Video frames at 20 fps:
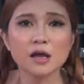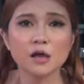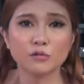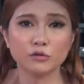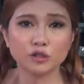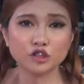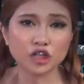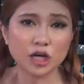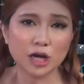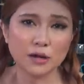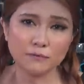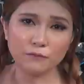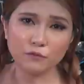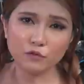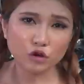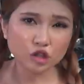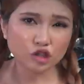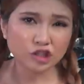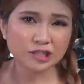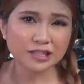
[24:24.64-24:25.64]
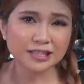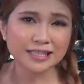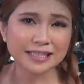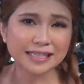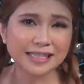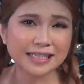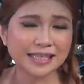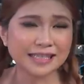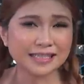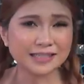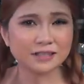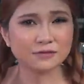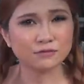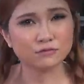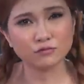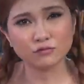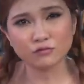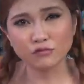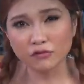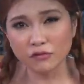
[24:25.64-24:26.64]
which unfortunately is
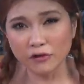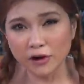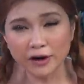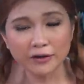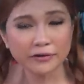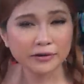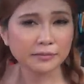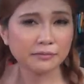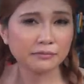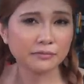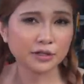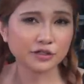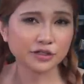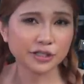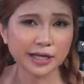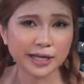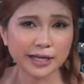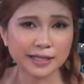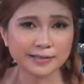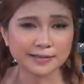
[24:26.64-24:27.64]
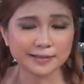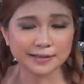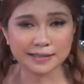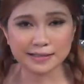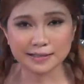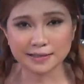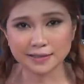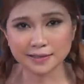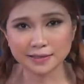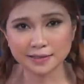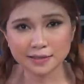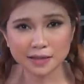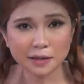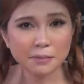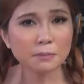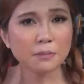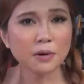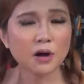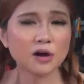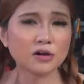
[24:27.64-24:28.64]
very much case in
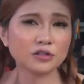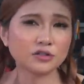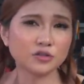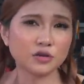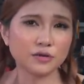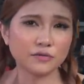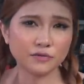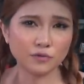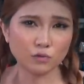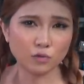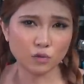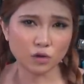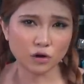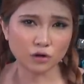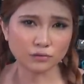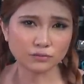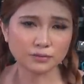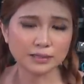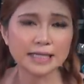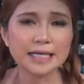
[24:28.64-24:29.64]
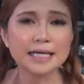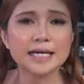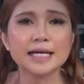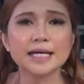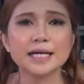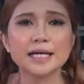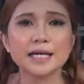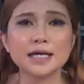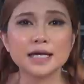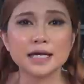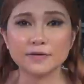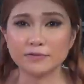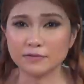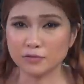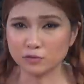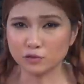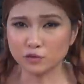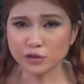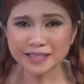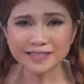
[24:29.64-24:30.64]
some parts of the world. If
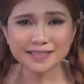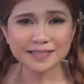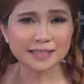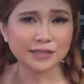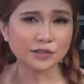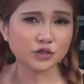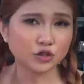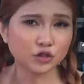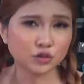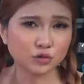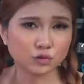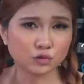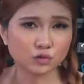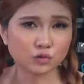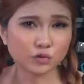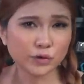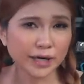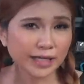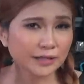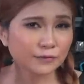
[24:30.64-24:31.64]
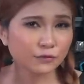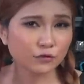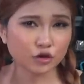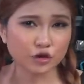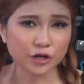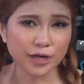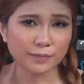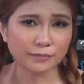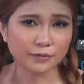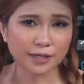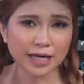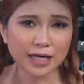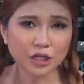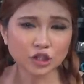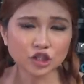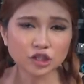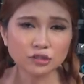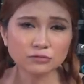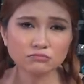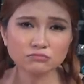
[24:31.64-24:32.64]
the risk is too great for your
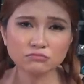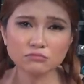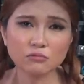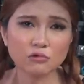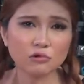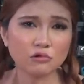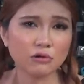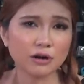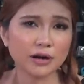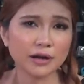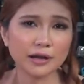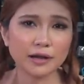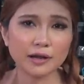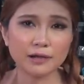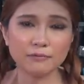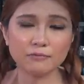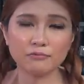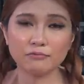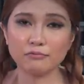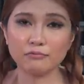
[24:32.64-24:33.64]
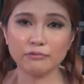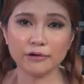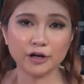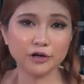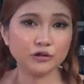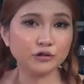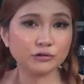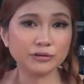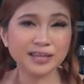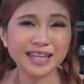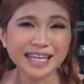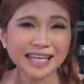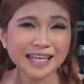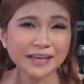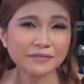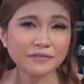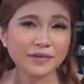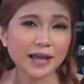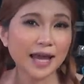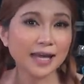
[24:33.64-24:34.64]
application, or if where you
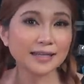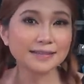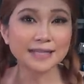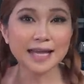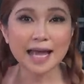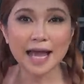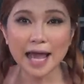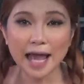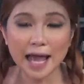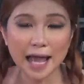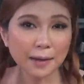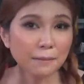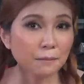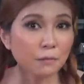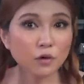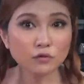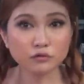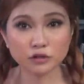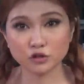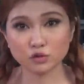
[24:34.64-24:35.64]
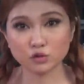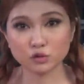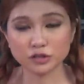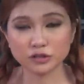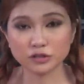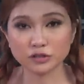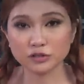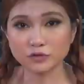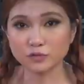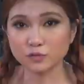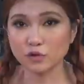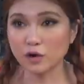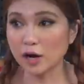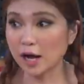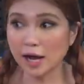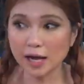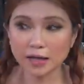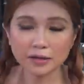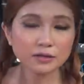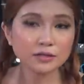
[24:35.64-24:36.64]
live has ample resources for
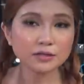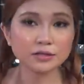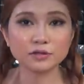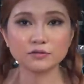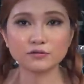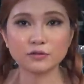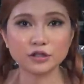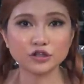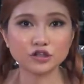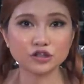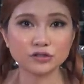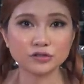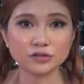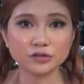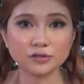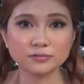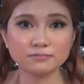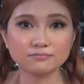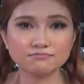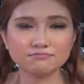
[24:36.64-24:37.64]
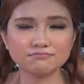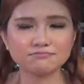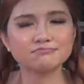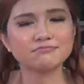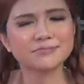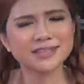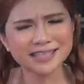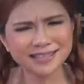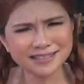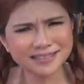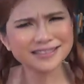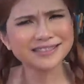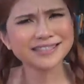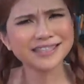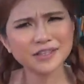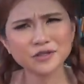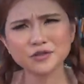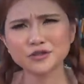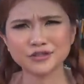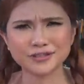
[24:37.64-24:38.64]
other interventions,
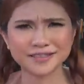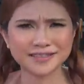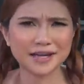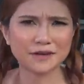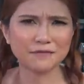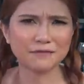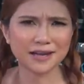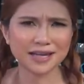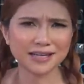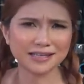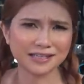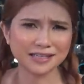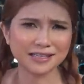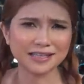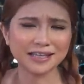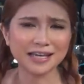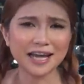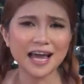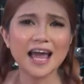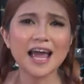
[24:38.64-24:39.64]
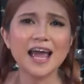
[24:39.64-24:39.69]
consider yourself lucky.